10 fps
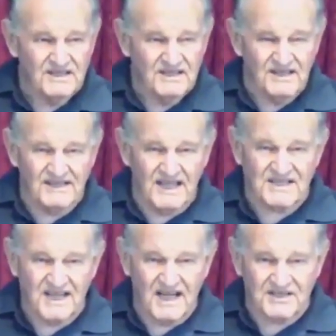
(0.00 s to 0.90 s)
that they
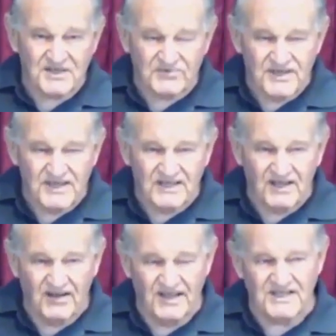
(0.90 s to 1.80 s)
started to
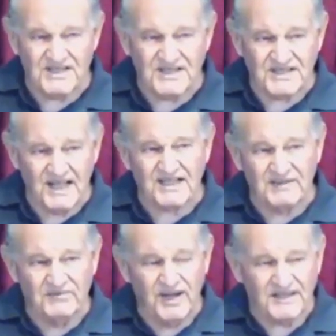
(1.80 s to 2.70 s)
realize exactly
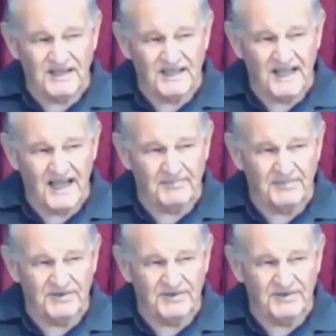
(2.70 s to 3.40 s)
what had happened.